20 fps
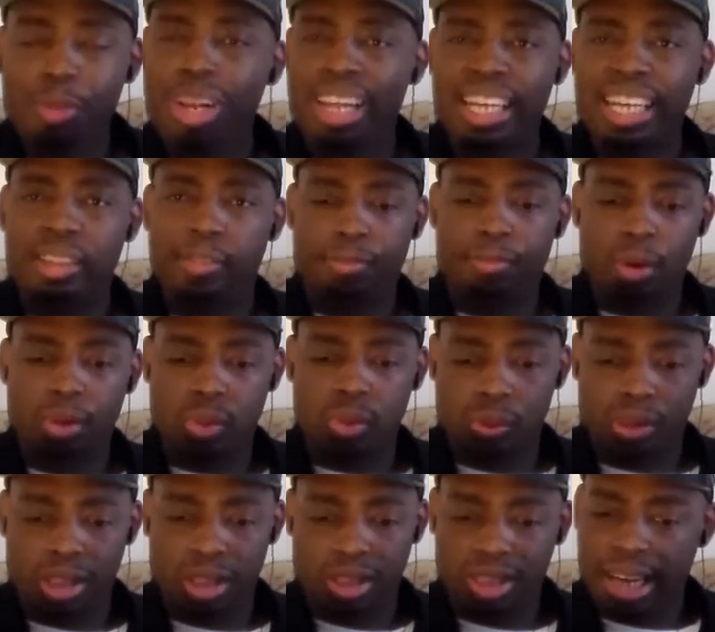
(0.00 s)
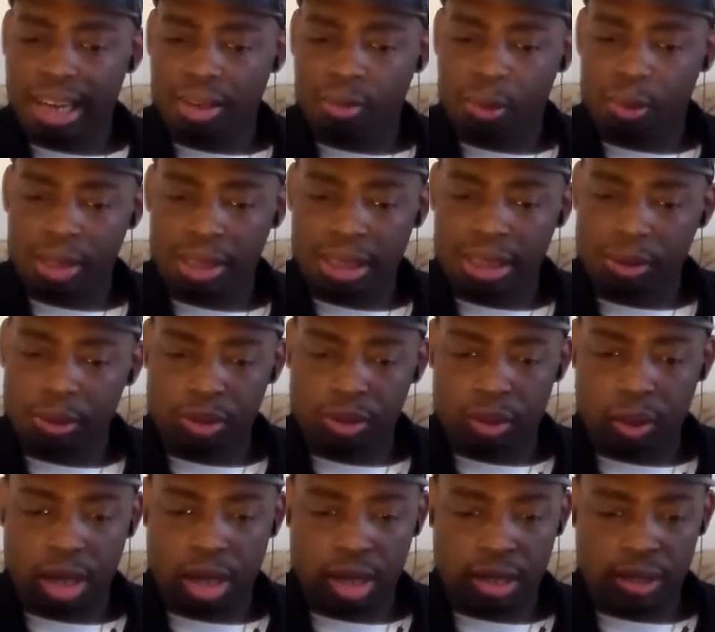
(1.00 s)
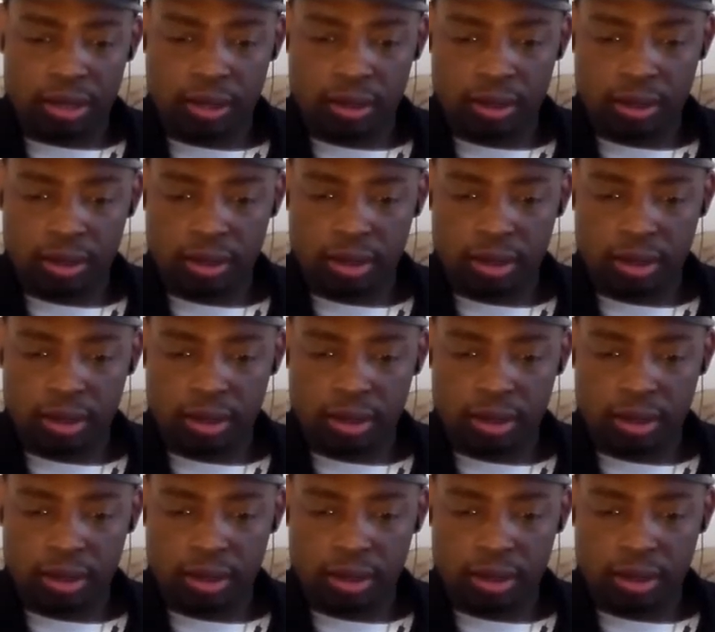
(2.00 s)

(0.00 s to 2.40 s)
I really like the first one. The second one, it was okay.